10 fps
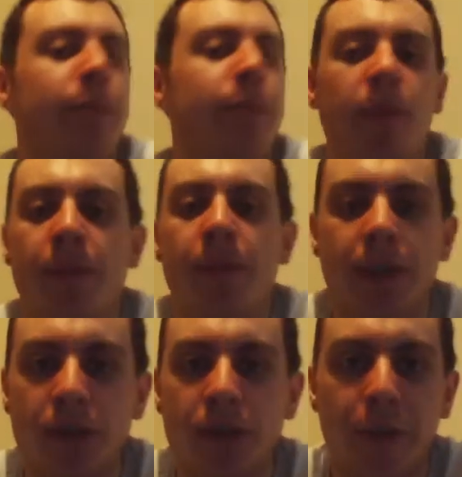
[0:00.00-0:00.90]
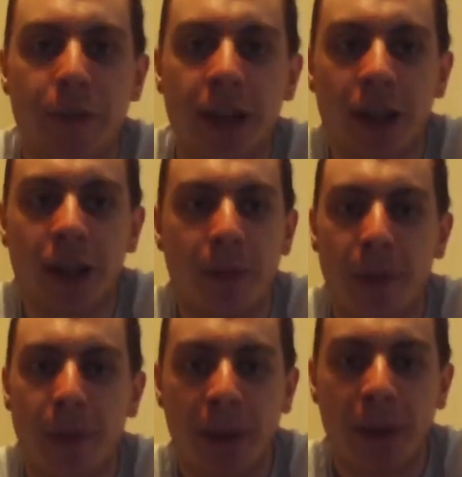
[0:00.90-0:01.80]
any problems in the traffic,
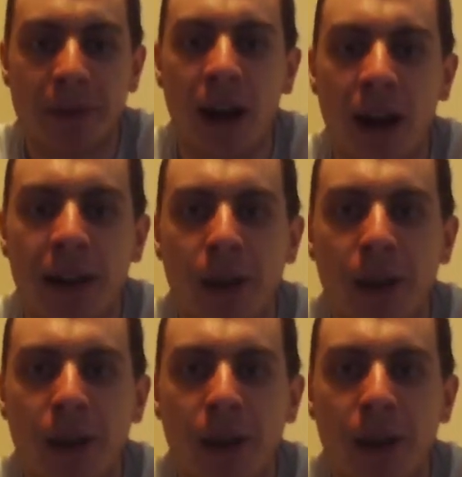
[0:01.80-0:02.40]
might not be home till 9.